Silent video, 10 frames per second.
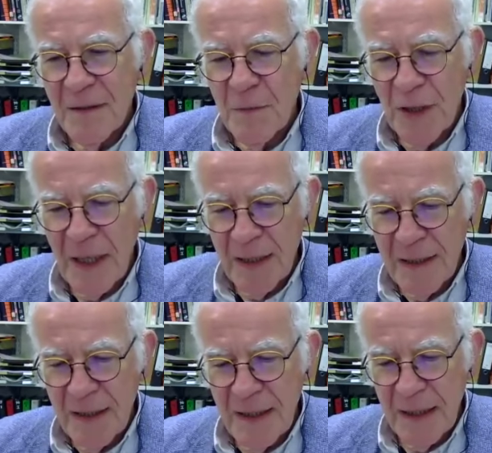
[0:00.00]

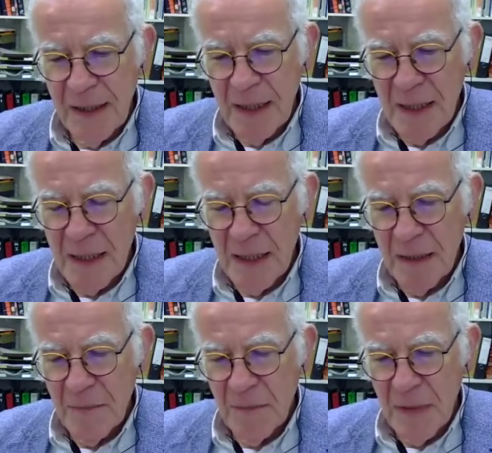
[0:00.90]
Morality is
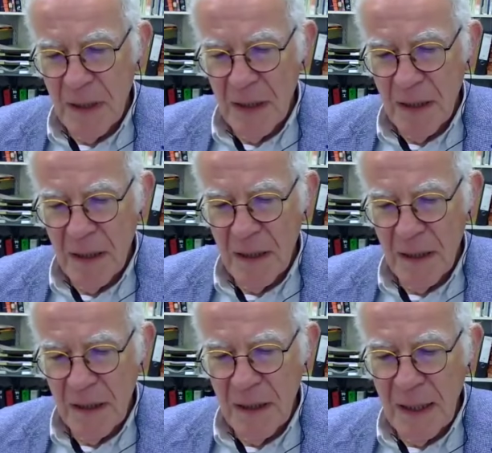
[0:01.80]

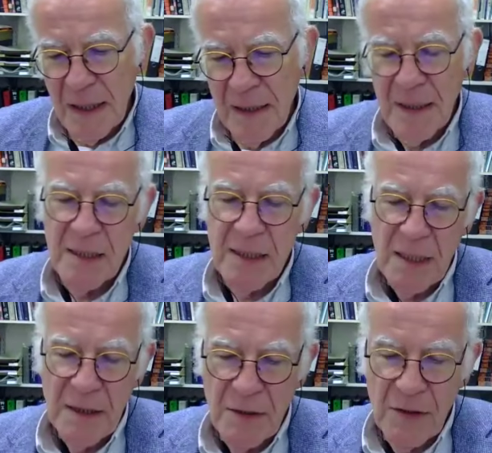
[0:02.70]
needed, as
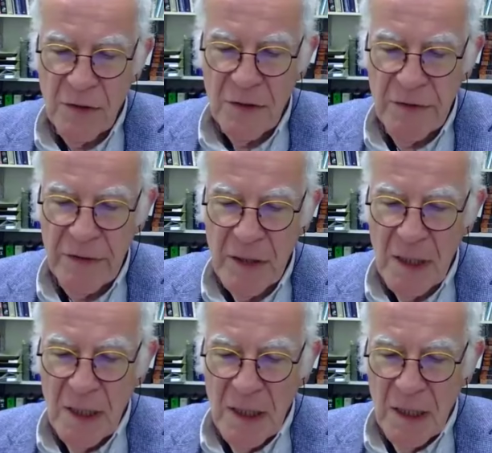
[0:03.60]
I told,
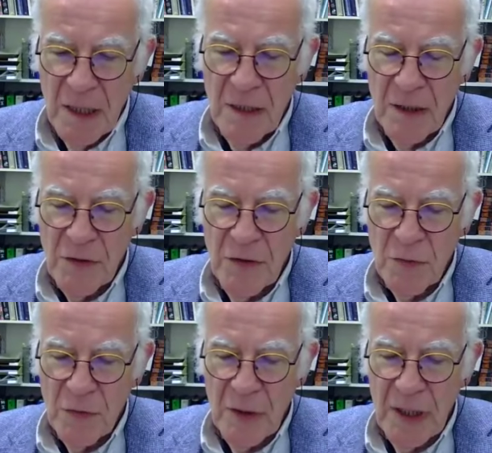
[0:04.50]

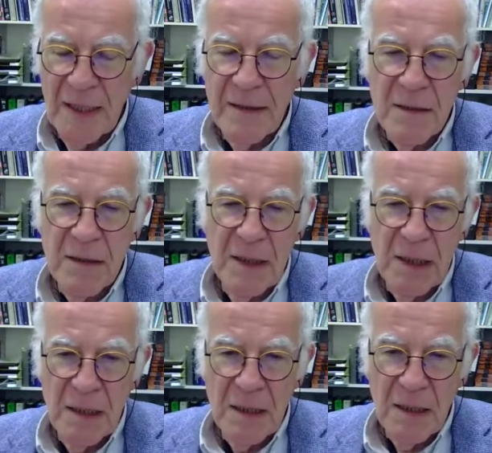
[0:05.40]
to let
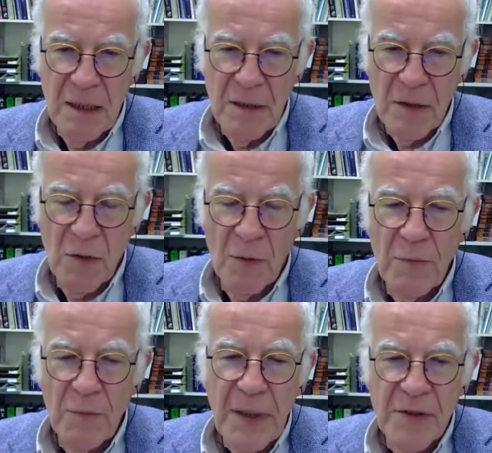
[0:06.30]
the
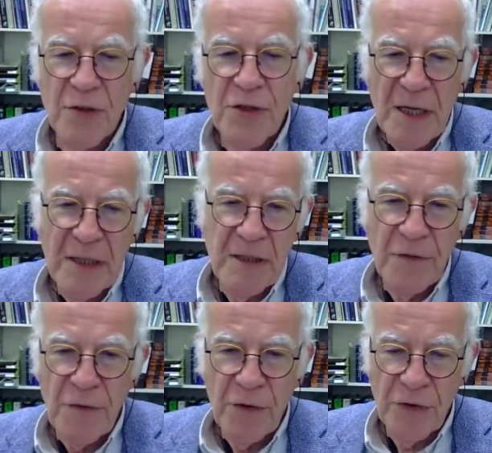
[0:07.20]
complex society
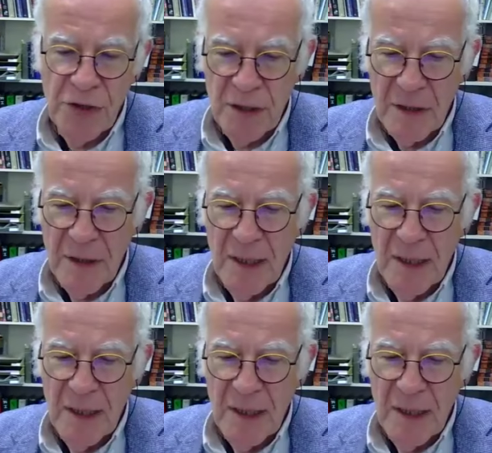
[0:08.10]
function.